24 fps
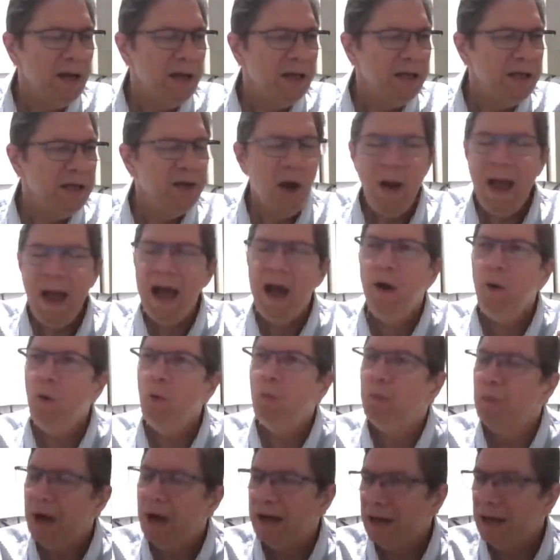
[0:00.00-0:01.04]
you know
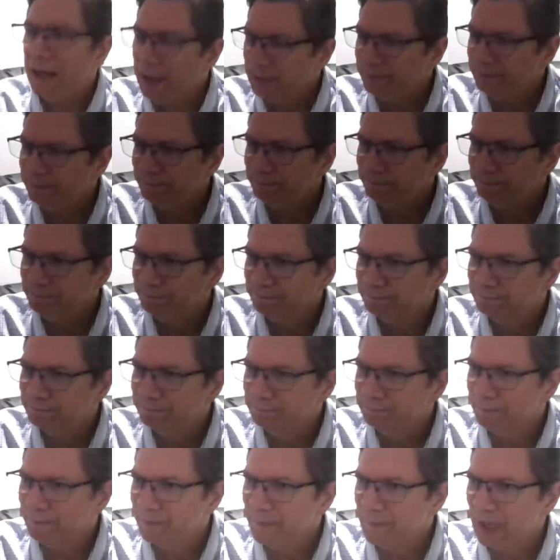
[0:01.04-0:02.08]
how uh,
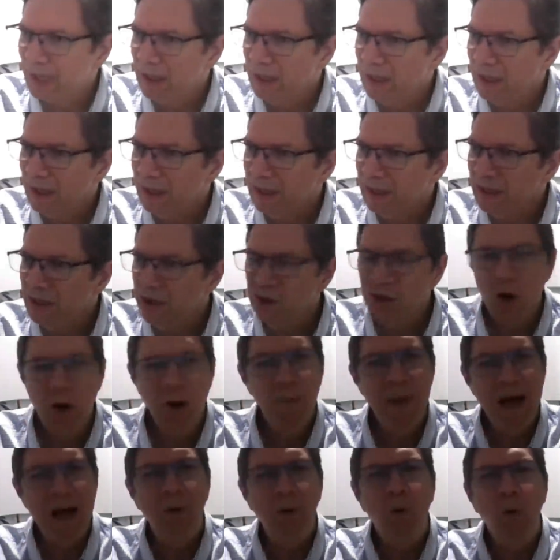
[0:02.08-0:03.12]
you know
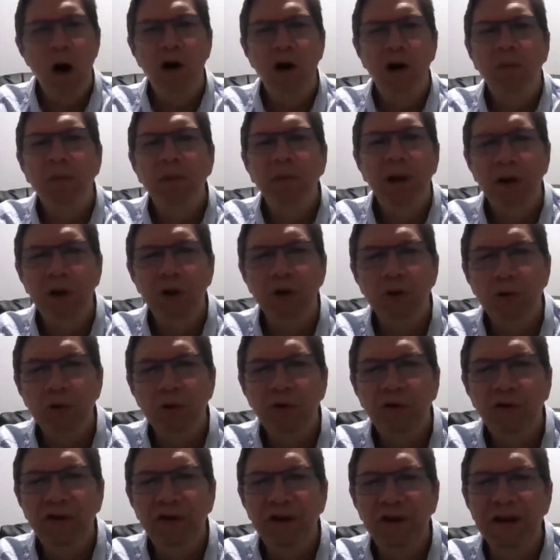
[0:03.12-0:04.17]
about water
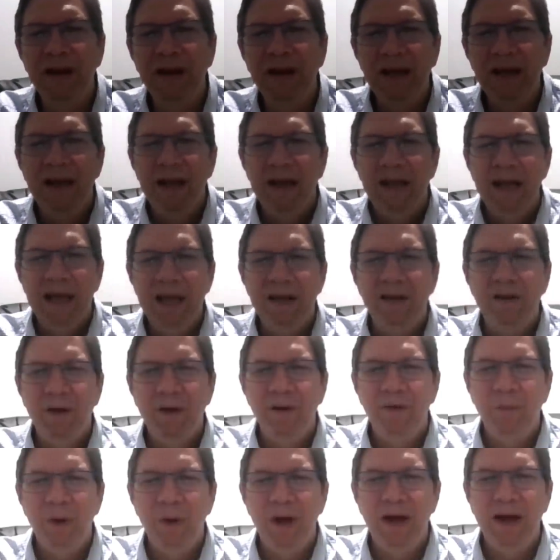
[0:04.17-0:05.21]
balloons and and
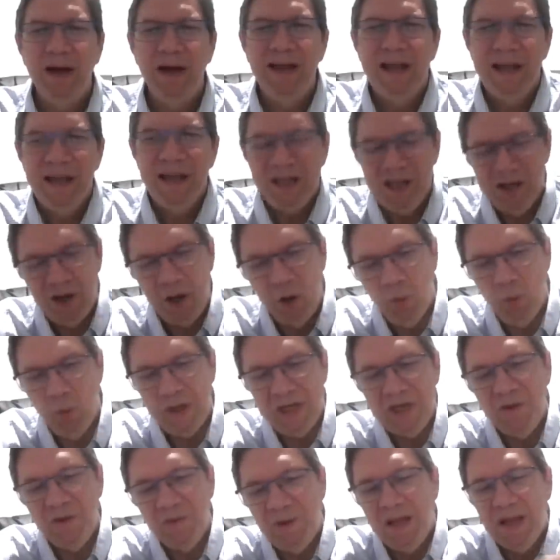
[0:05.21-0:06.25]
uh, you know when
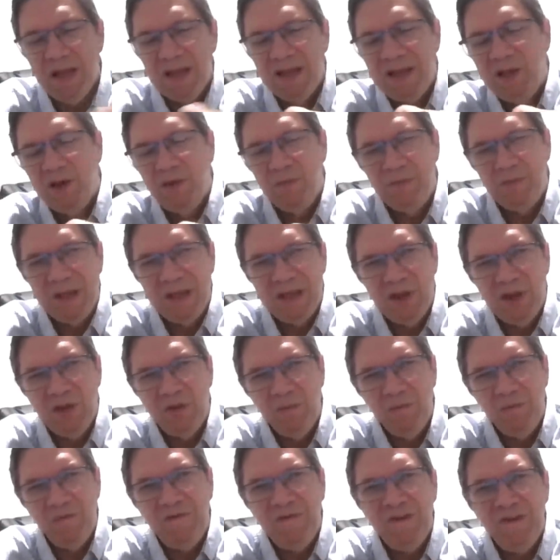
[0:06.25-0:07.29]
you you
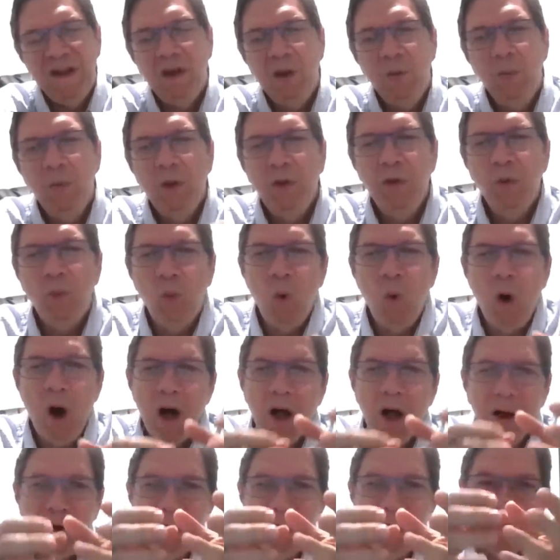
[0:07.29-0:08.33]
you fill them with
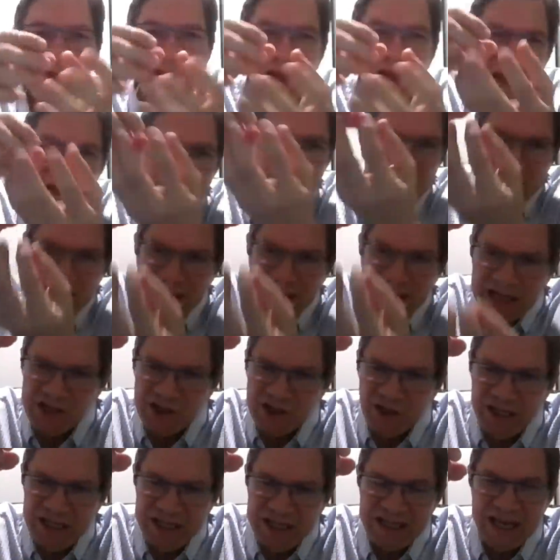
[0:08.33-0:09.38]
water they, they
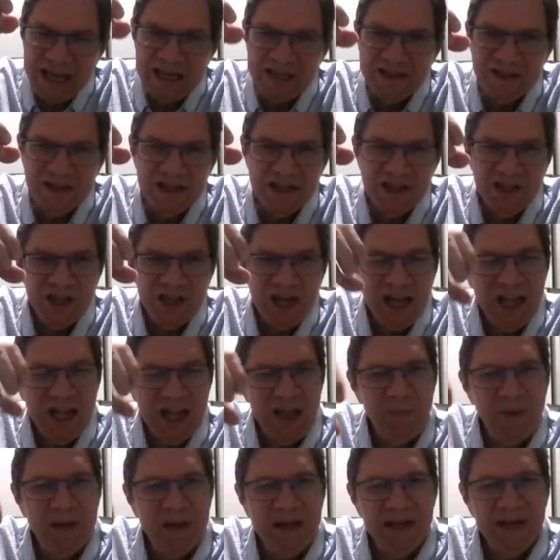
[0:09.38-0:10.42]
initially takes the
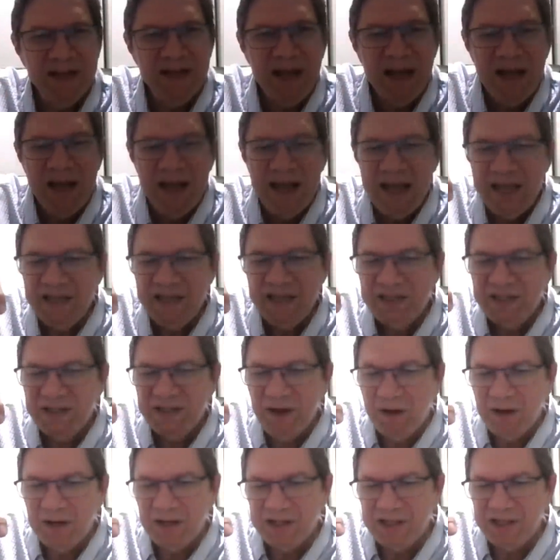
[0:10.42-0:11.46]
shape and it it
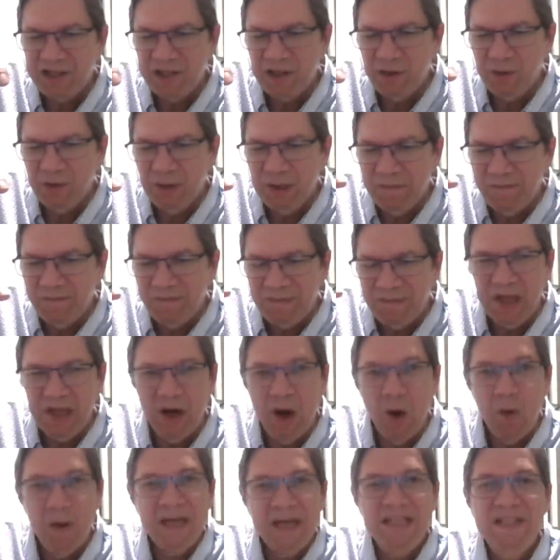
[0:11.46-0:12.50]
starts to you
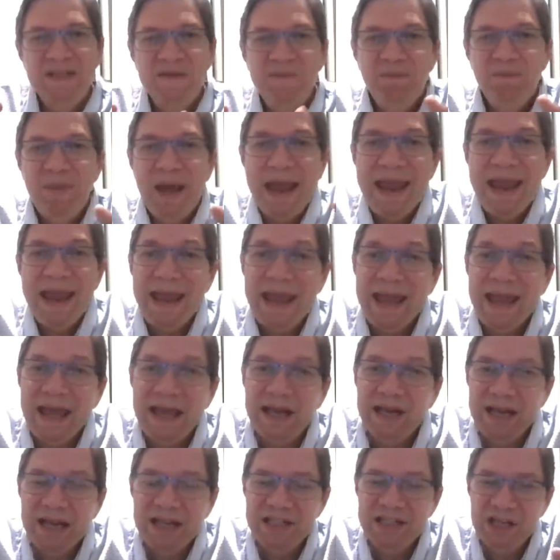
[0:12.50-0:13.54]
know
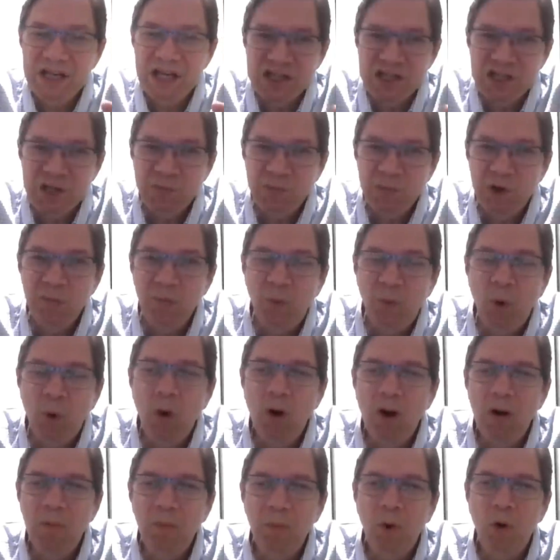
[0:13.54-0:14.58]
expand as as you put
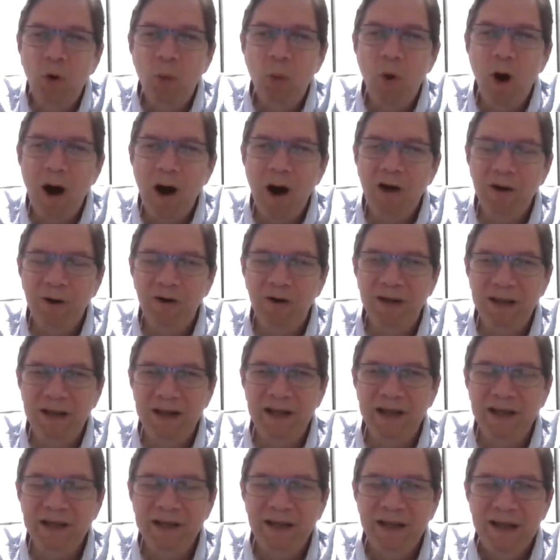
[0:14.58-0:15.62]
more and more water in
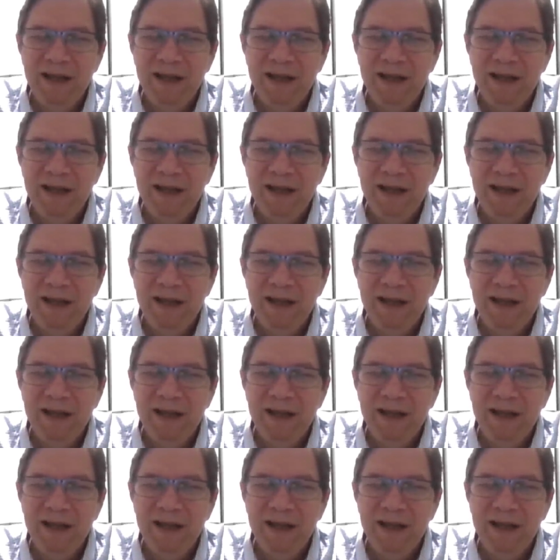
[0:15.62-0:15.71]
it